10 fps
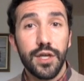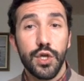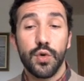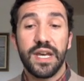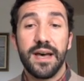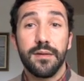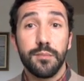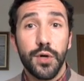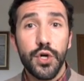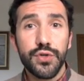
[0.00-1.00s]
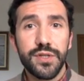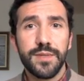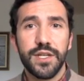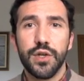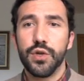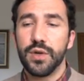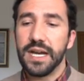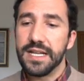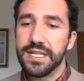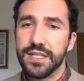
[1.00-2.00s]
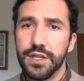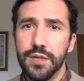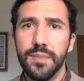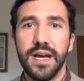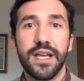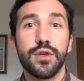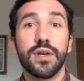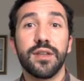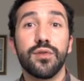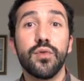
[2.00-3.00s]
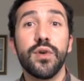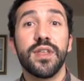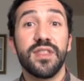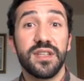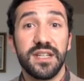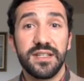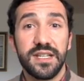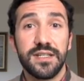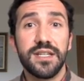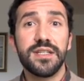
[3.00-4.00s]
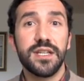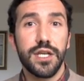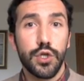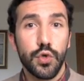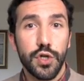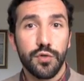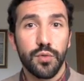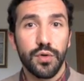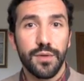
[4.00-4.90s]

you can pause the video, you can stop, and you can do the sentences in your notebook.